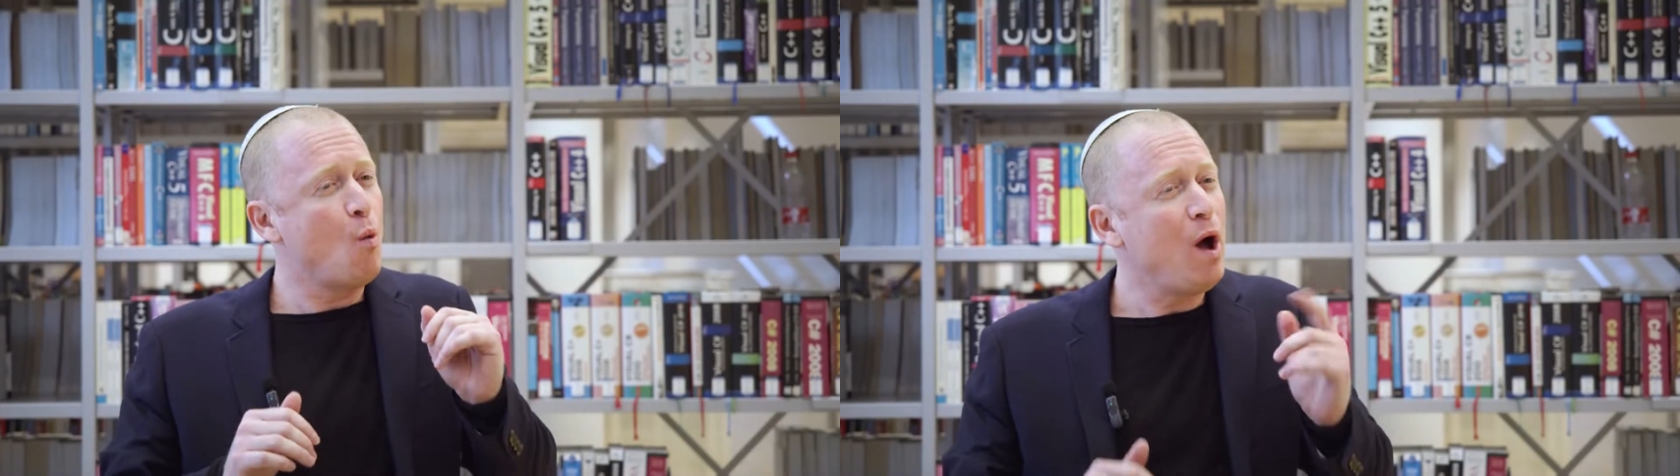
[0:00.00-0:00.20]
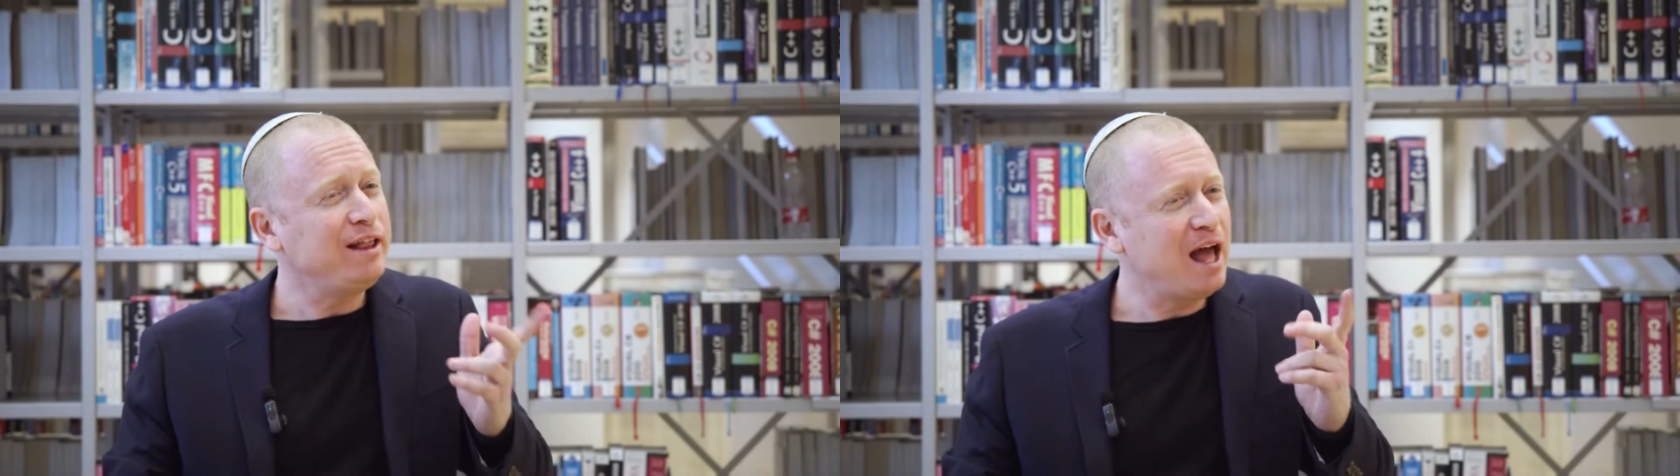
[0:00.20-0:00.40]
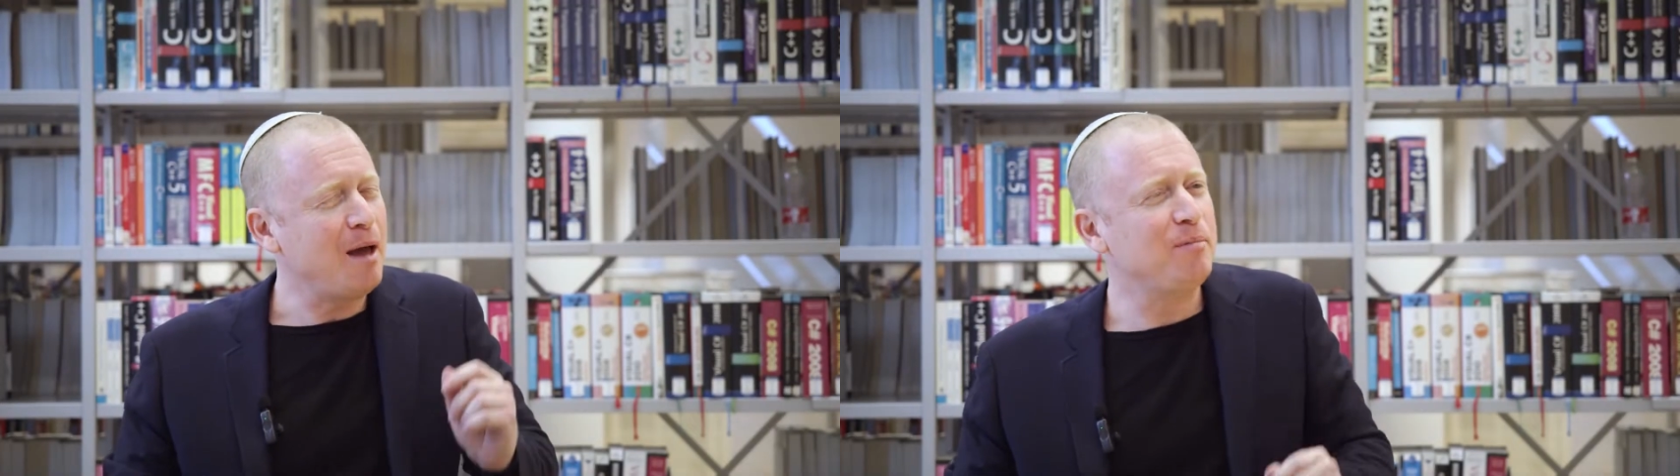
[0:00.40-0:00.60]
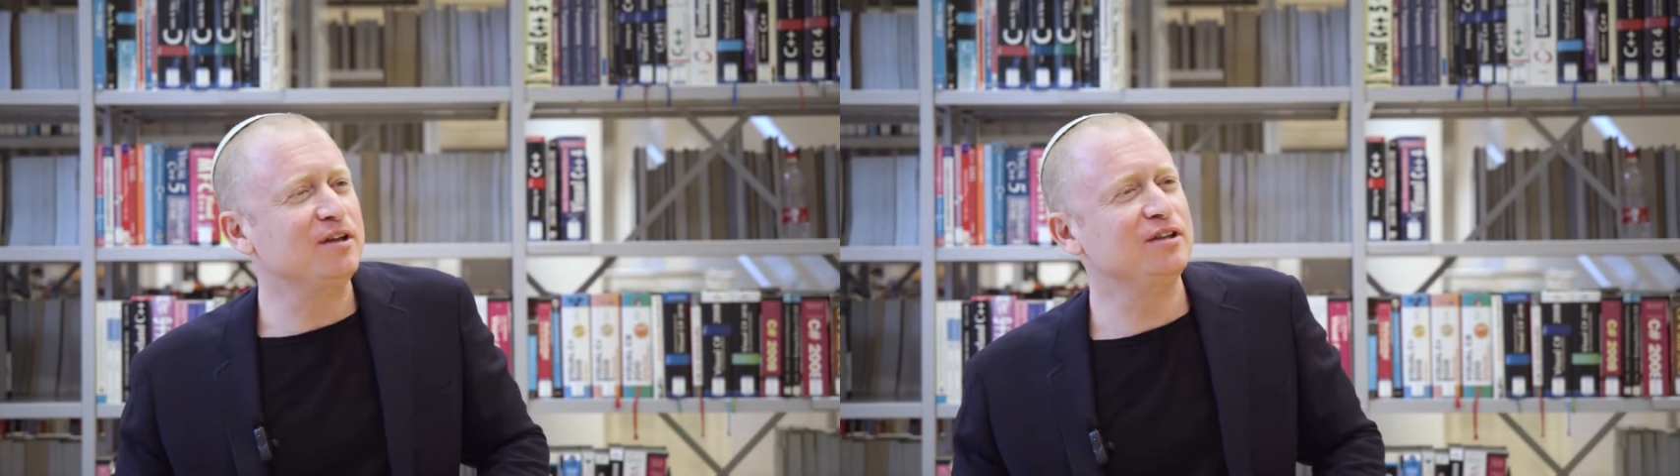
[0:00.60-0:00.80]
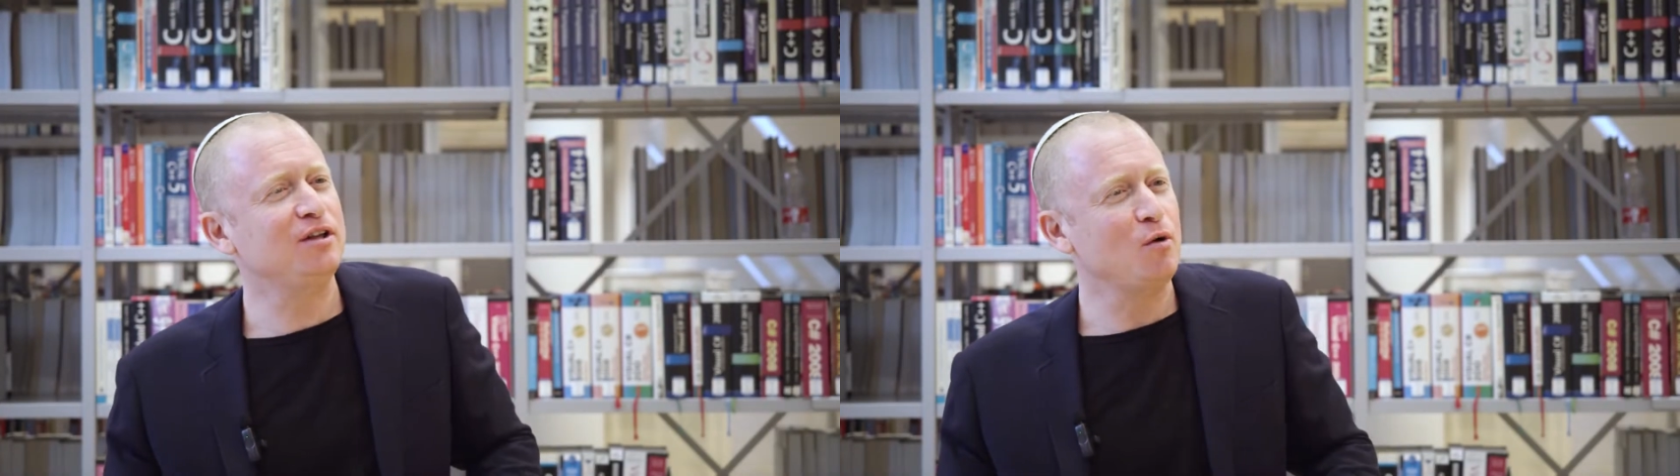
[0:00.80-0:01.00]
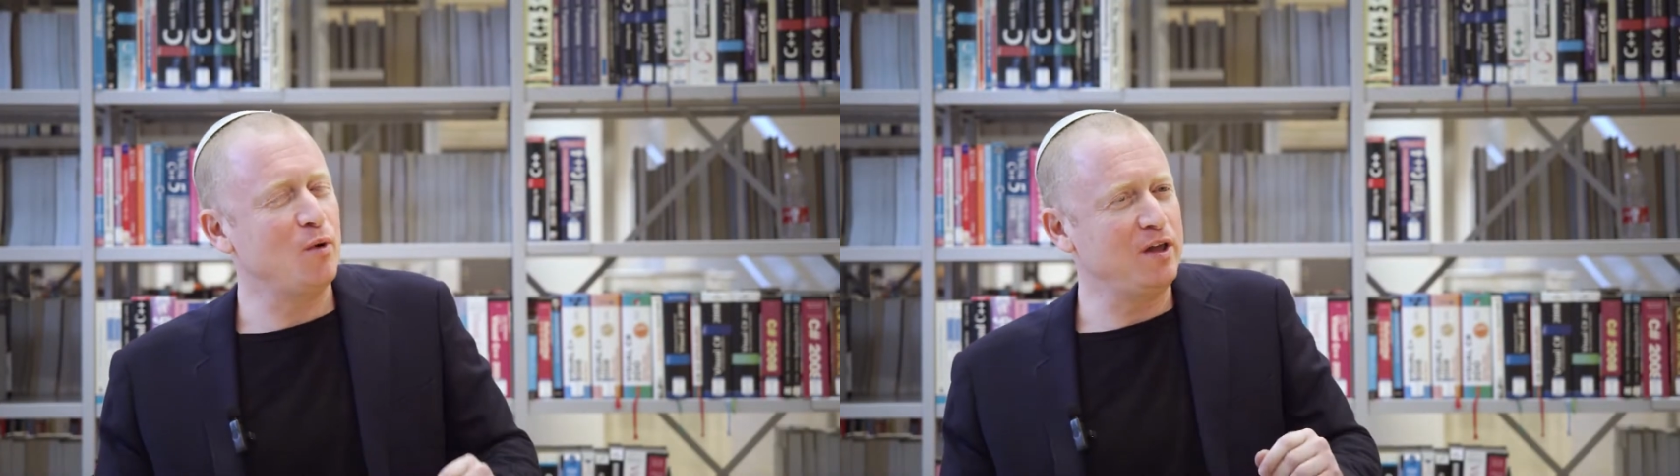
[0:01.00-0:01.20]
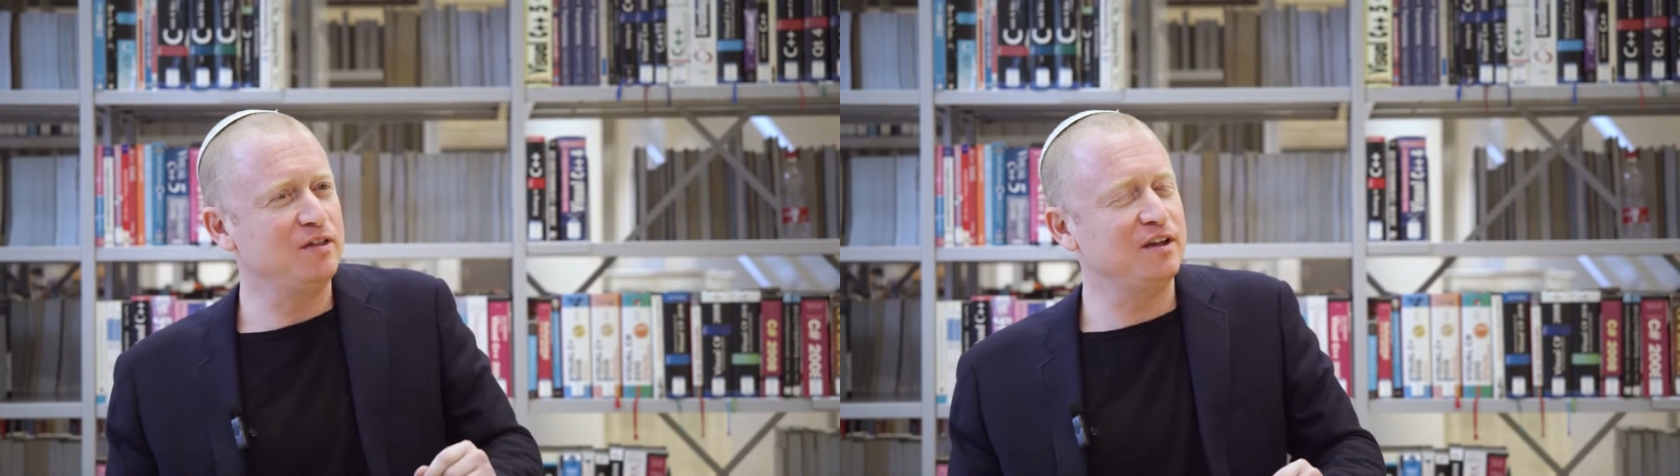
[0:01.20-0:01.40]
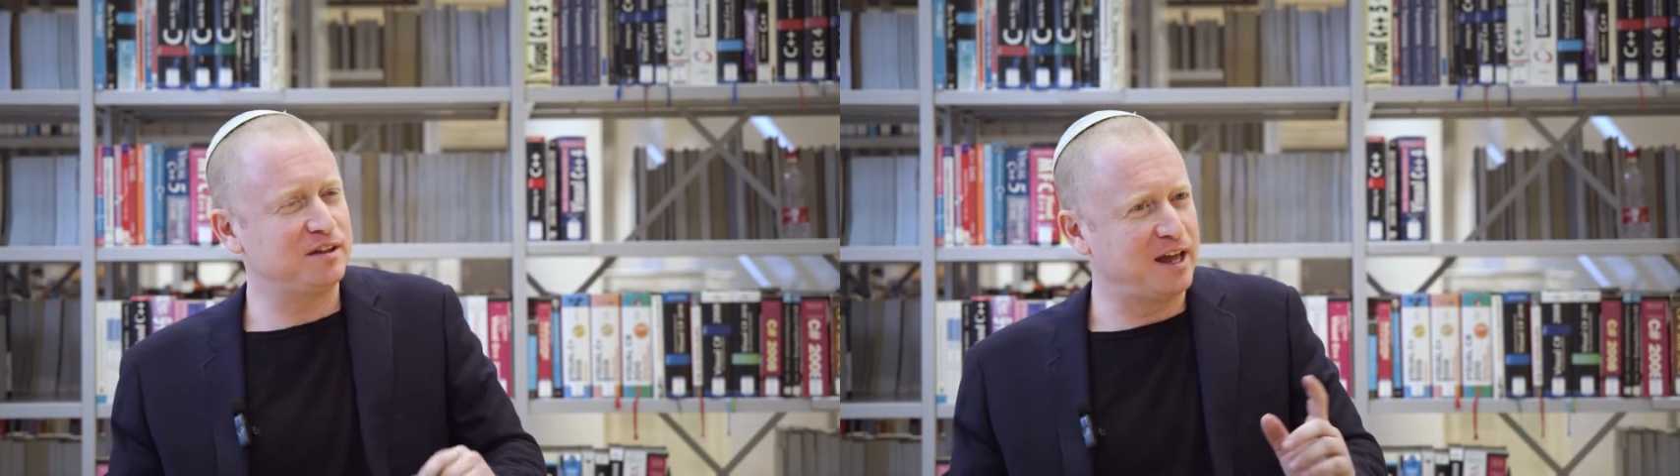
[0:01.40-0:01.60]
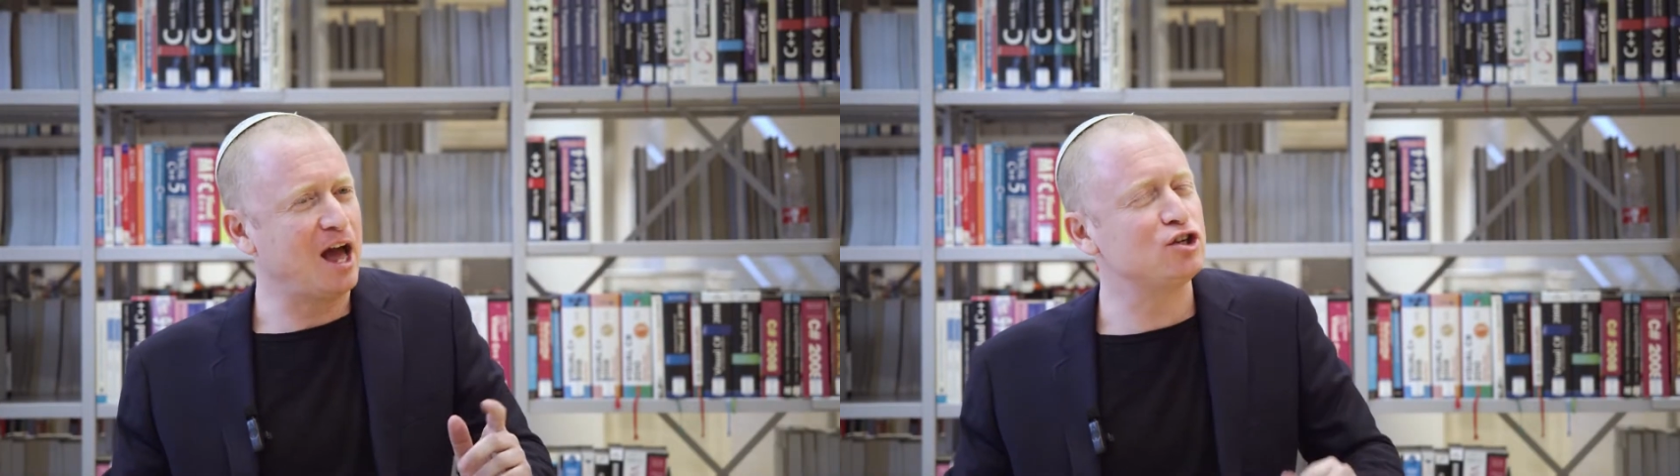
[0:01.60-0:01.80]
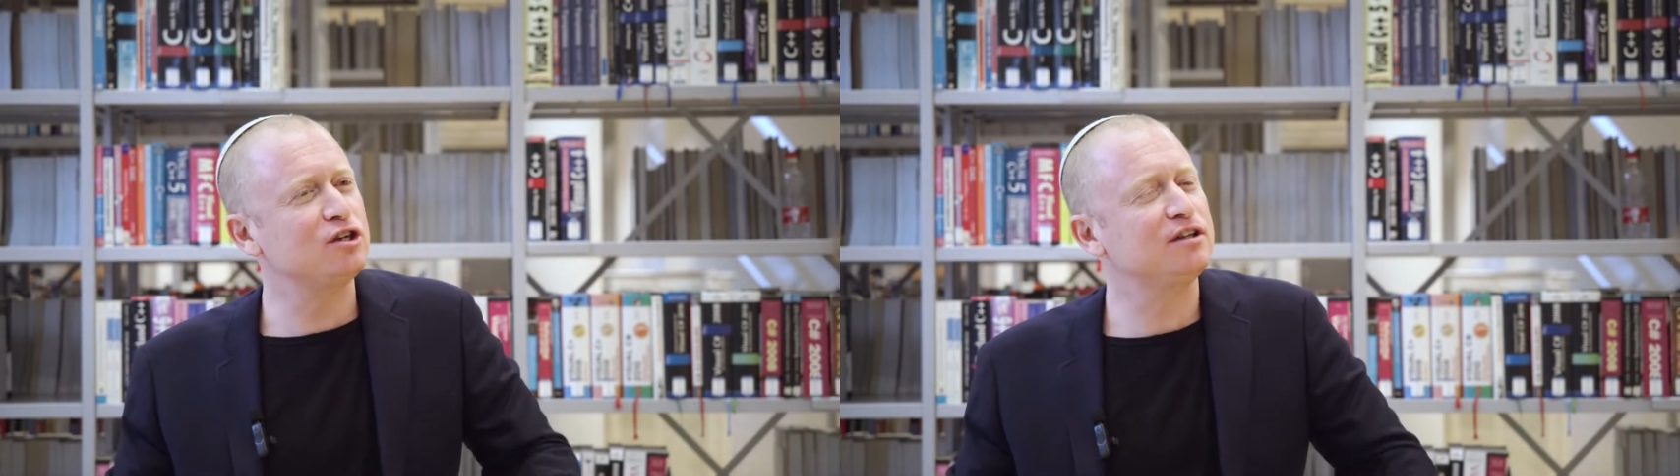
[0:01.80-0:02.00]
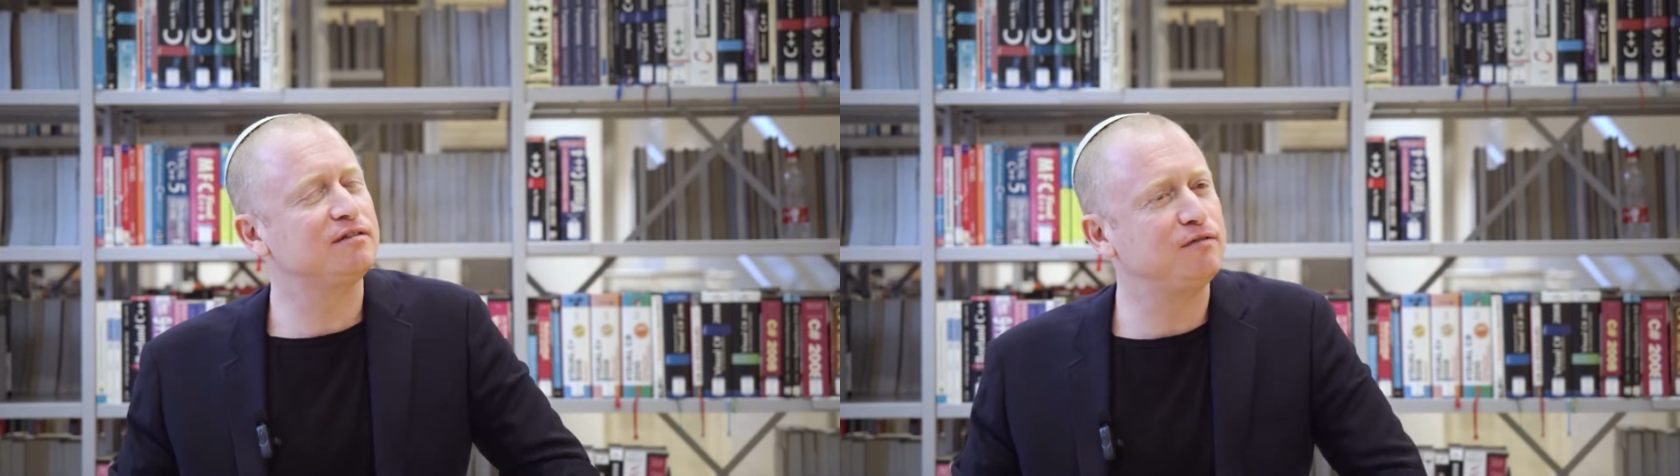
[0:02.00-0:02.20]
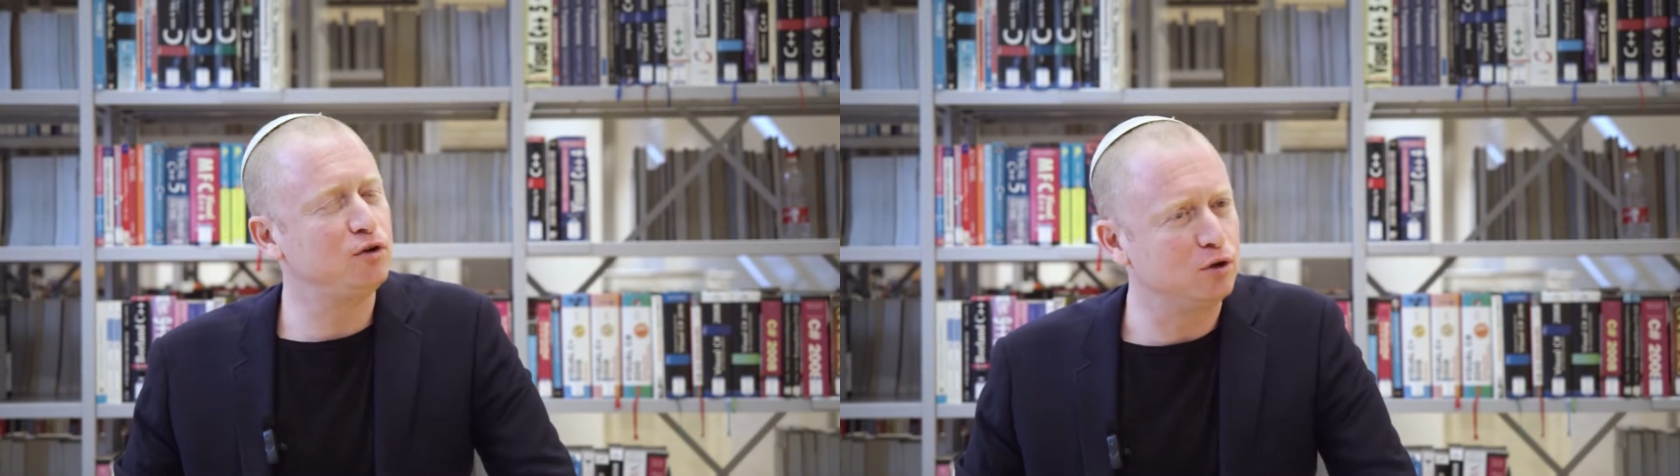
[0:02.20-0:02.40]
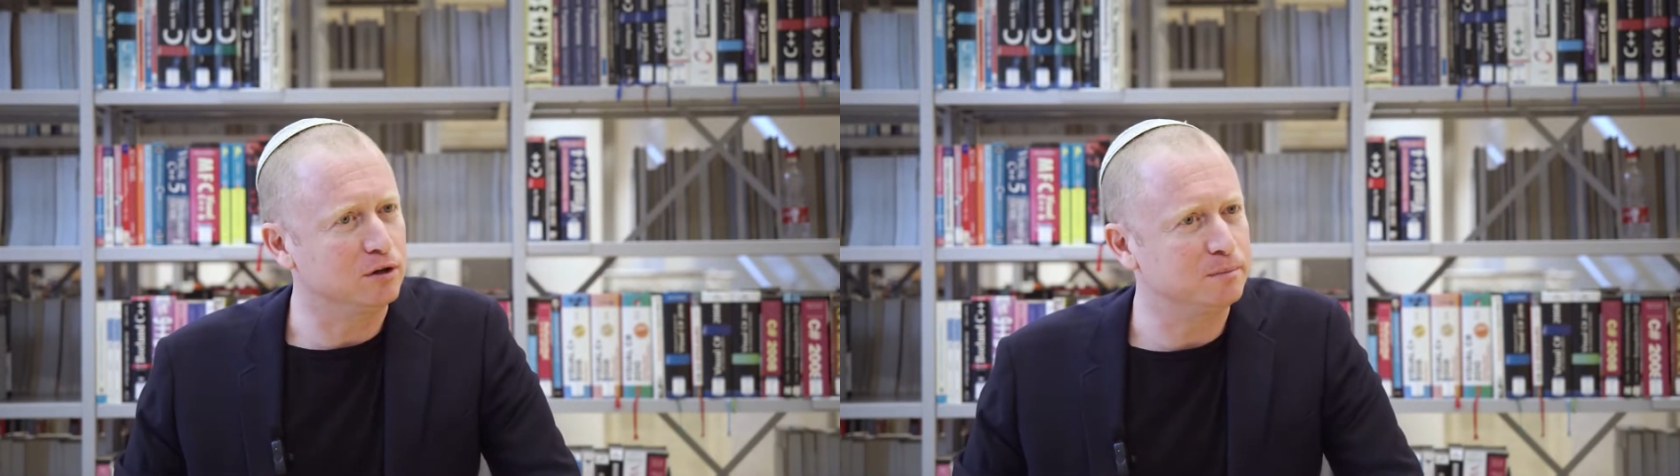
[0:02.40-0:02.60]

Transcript: What happens when this cache is full?